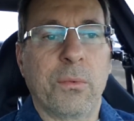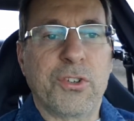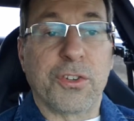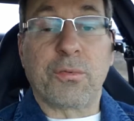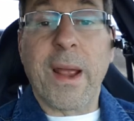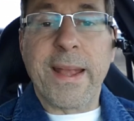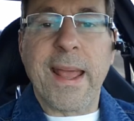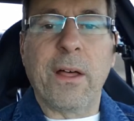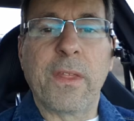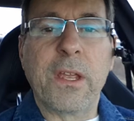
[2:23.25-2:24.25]
just right
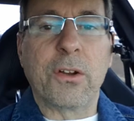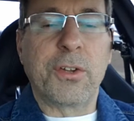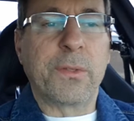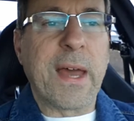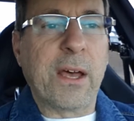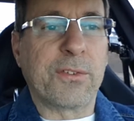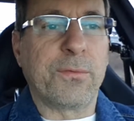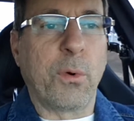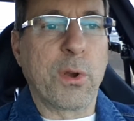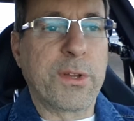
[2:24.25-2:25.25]
now, the year
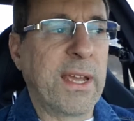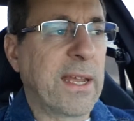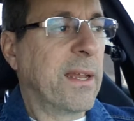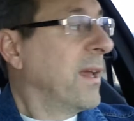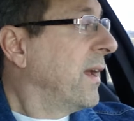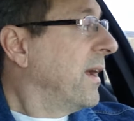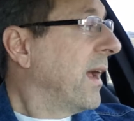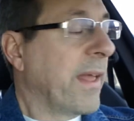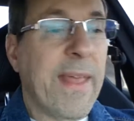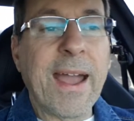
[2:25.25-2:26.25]
2014,
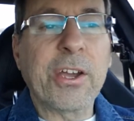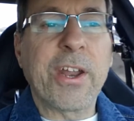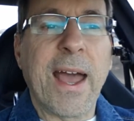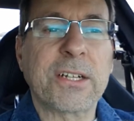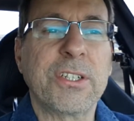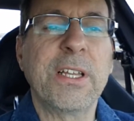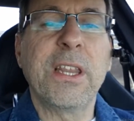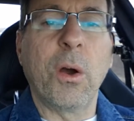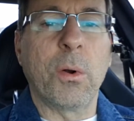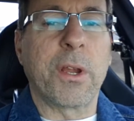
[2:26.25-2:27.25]
and that could actually
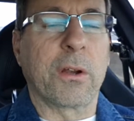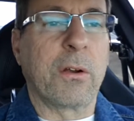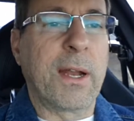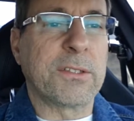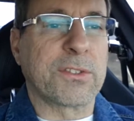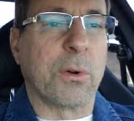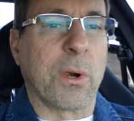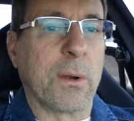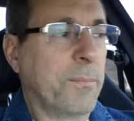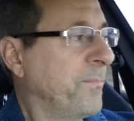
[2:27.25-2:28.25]
lower your credit score.